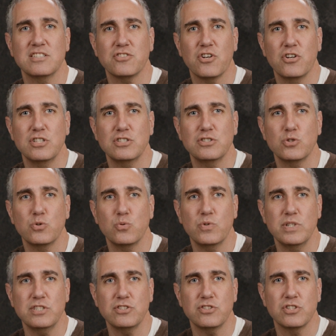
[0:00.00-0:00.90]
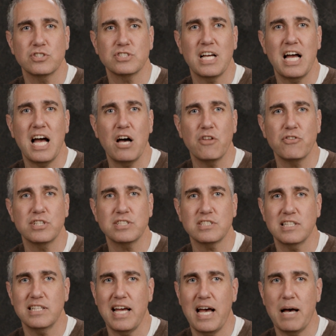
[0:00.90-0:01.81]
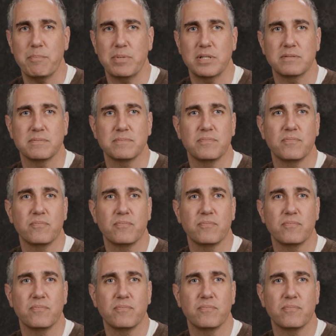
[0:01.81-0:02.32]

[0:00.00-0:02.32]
started to research how this could happen.